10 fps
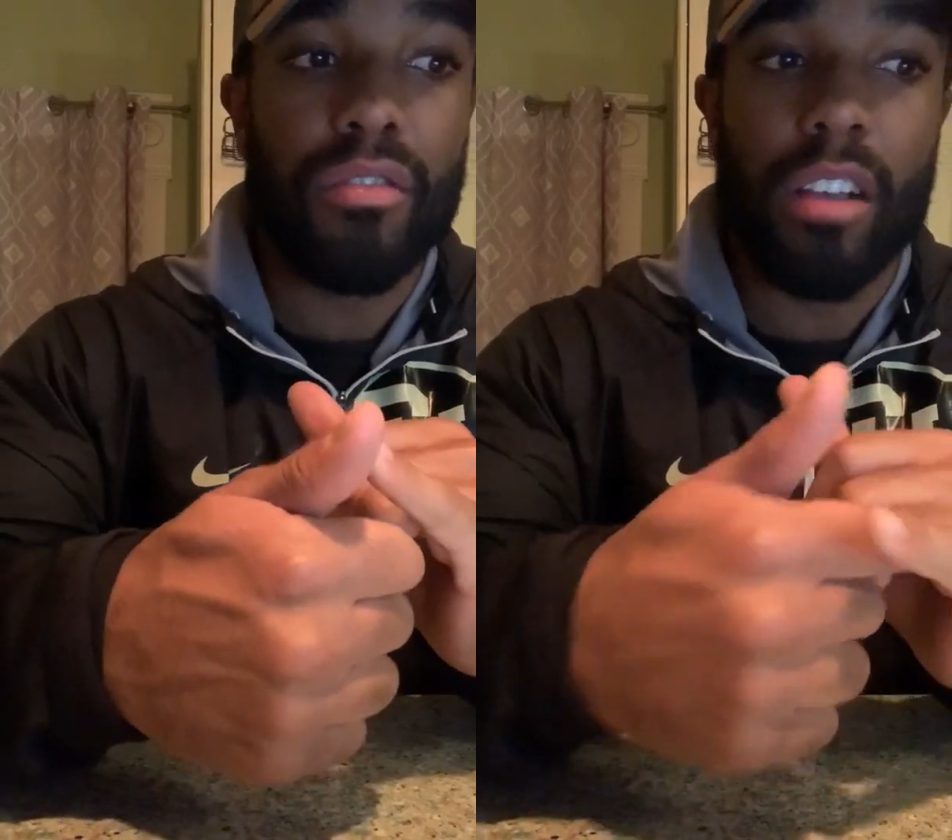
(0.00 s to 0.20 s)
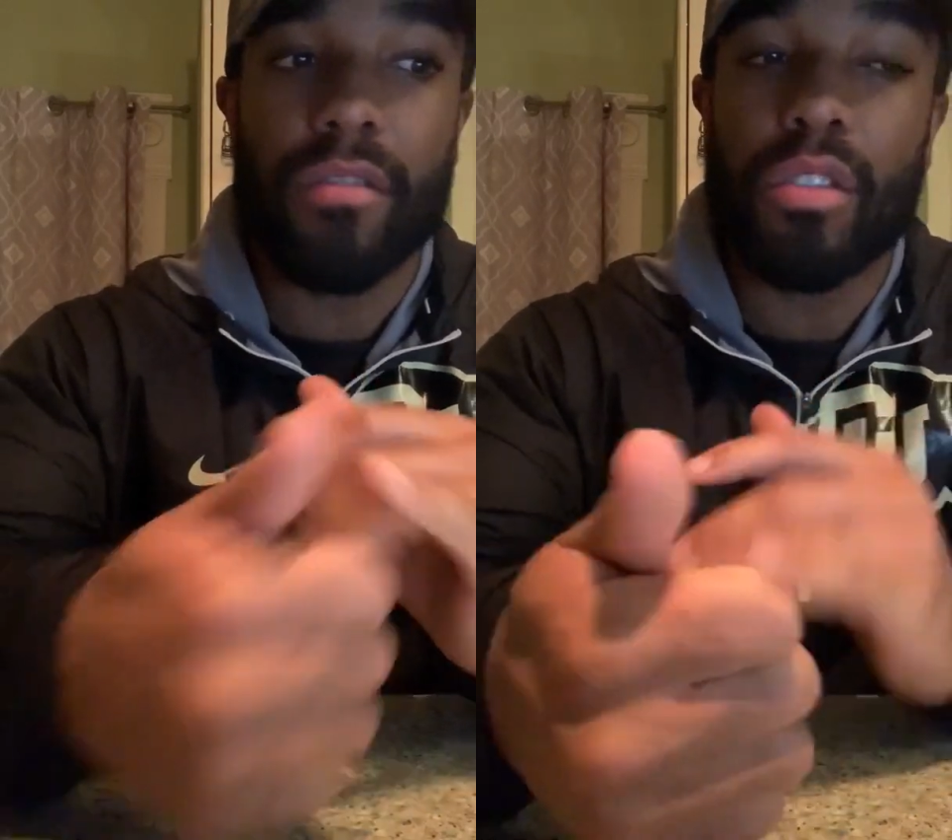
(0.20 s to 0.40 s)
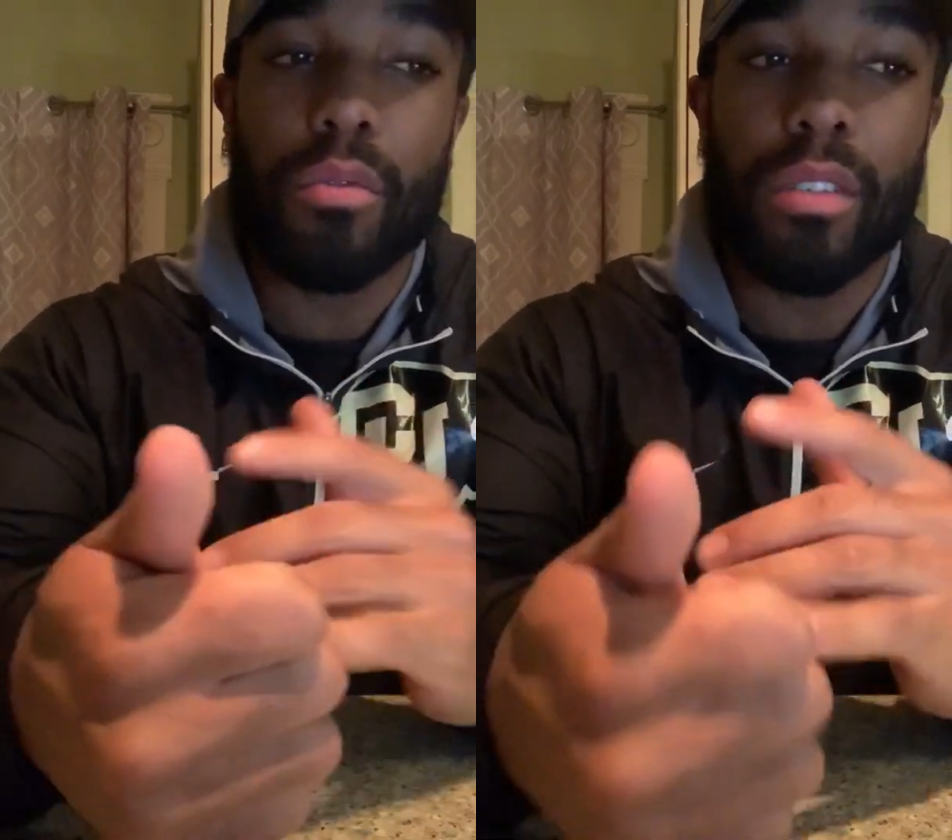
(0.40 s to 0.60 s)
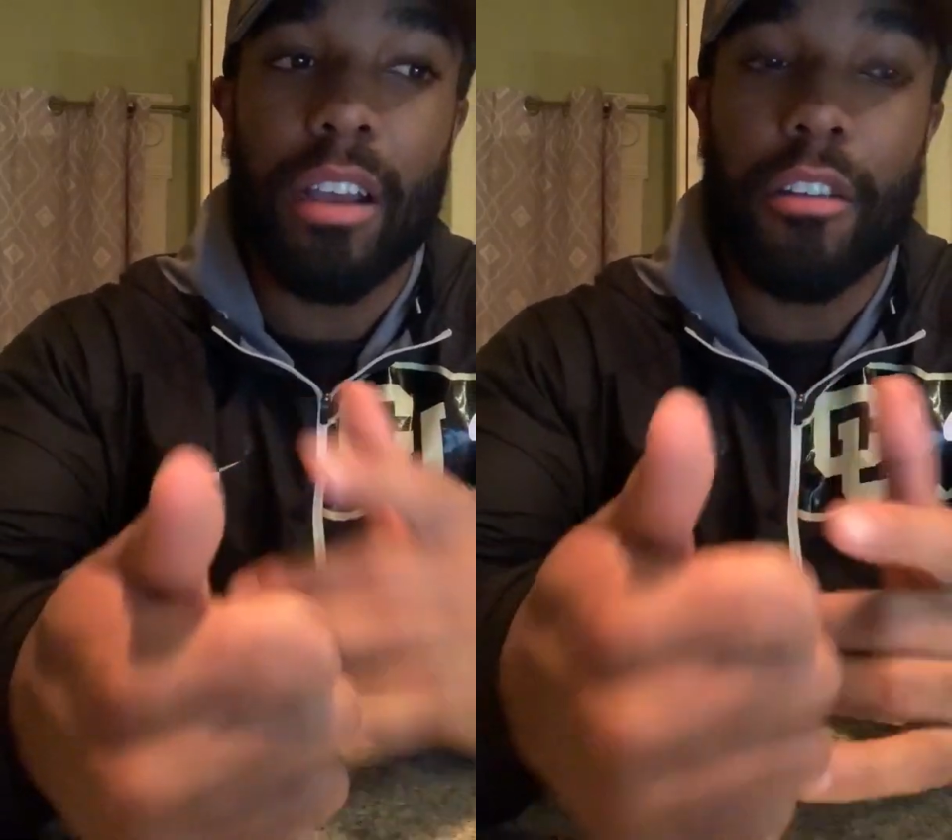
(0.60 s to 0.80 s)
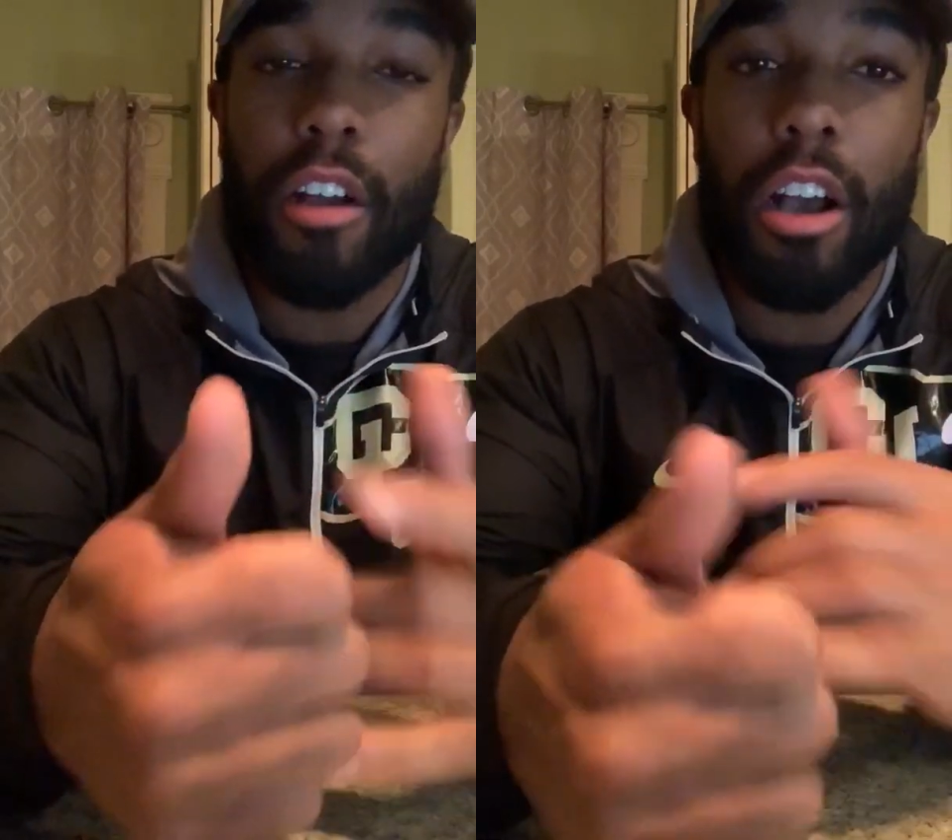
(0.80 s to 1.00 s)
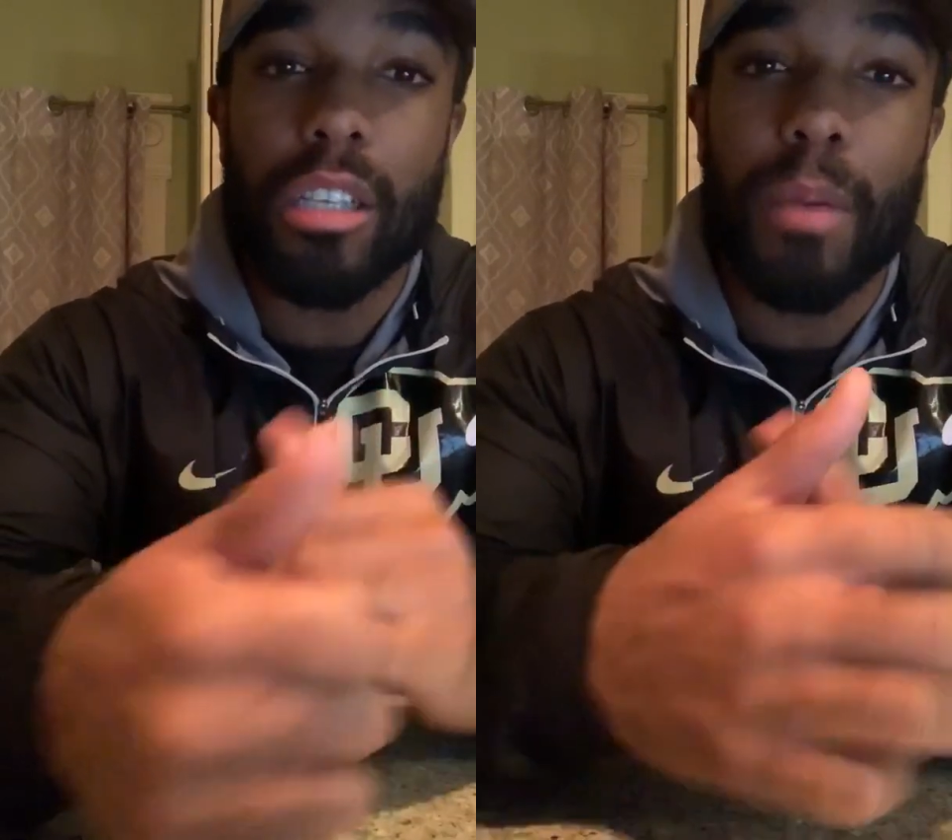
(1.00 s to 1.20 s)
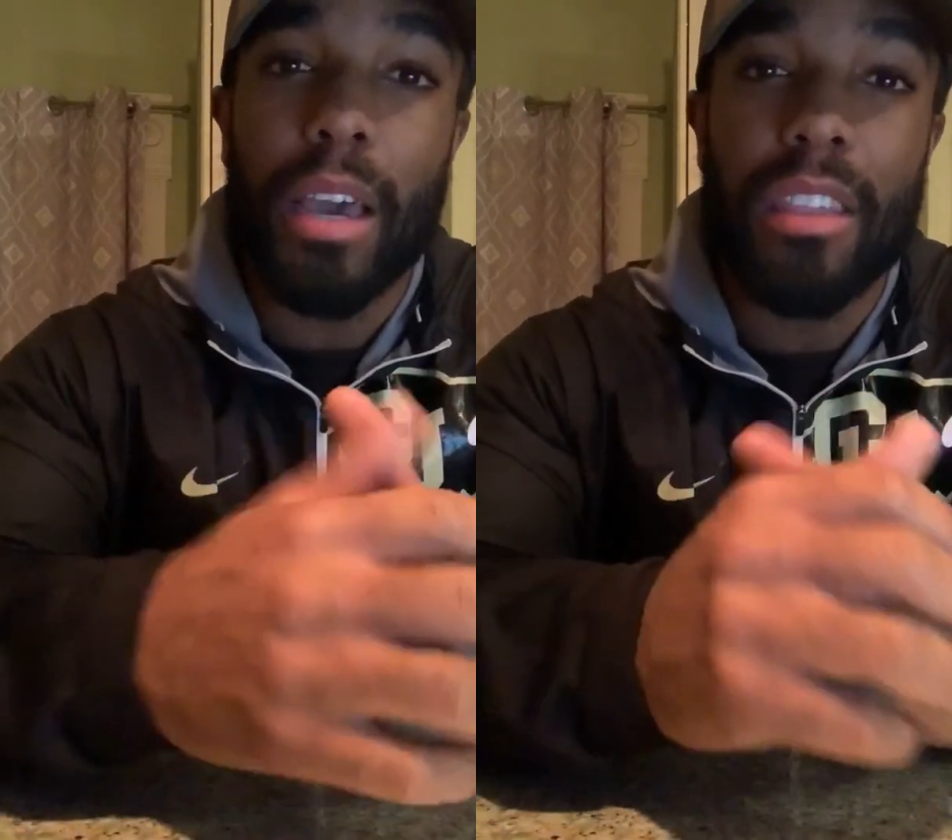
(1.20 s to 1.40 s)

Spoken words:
thoughts of suicide are caused by